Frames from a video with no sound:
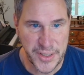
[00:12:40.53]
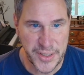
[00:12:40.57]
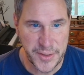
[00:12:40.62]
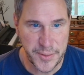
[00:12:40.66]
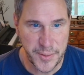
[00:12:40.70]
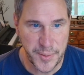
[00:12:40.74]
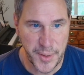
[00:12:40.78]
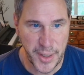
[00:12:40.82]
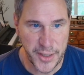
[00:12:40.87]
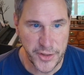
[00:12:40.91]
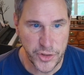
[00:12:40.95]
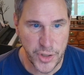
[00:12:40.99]

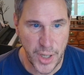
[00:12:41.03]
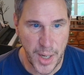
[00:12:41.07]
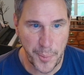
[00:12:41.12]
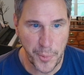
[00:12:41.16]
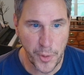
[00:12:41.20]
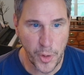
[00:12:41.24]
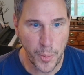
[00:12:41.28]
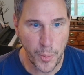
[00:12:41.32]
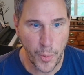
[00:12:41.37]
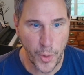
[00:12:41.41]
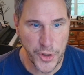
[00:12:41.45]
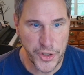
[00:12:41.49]
Uh,
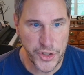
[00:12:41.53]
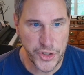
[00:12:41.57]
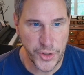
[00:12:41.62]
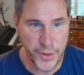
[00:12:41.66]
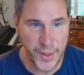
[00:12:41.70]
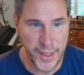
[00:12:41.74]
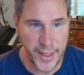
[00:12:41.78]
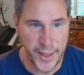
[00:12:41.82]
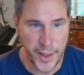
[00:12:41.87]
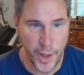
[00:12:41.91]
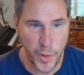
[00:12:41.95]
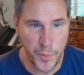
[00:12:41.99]
tropical moisture
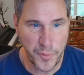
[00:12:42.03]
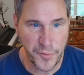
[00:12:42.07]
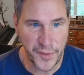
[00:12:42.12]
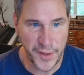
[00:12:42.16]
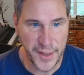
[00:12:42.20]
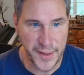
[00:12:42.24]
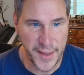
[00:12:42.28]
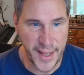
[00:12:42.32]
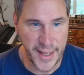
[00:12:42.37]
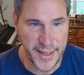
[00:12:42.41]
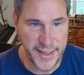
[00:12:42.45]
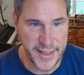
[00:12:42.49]
in. Hopefully
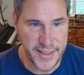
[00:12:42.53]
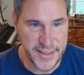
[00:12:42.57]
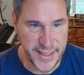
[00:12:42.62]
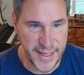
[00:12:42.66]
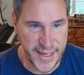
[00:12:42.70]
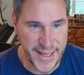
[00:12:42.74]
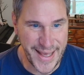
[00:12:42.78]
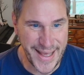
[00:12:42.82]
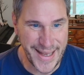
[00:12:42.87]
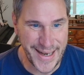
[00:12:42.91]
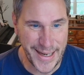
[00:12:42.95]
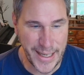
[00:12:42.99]
that doesn't
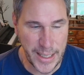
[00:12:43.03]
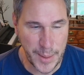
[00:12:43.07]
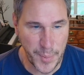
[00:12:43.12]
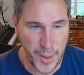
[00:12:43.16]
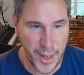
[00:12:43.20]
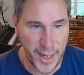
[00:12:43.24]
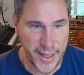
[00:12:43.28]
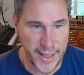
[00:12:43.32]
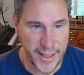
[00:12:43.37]
hit anybody.